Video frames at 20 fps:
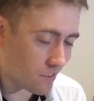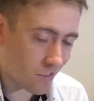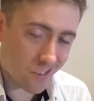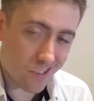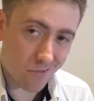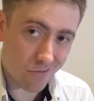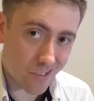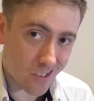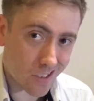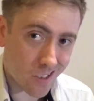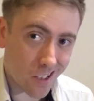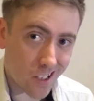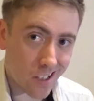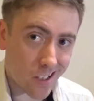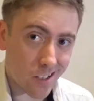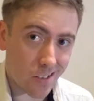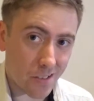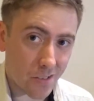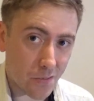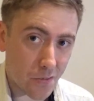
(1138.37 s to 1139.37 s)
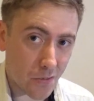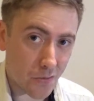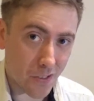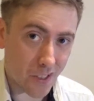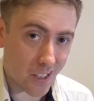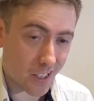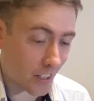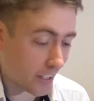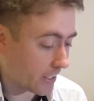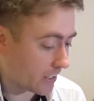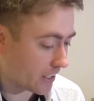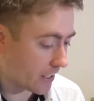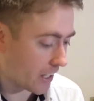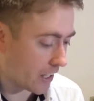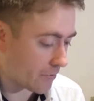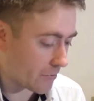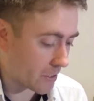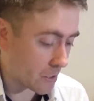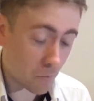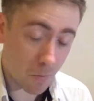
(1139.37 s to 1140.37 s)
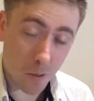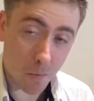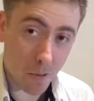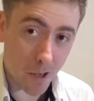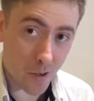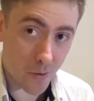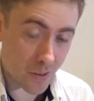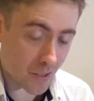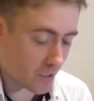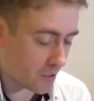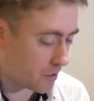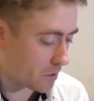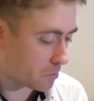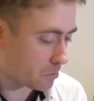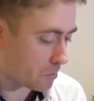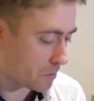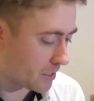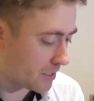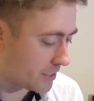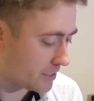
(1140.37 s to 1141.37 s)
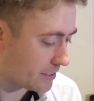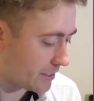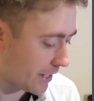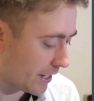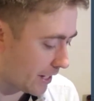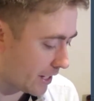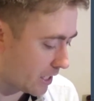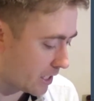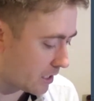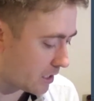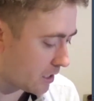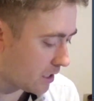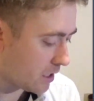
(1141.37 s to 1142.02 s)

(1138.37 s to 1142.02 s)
I haven't decided even if I like having a barbarian hut, but it's there.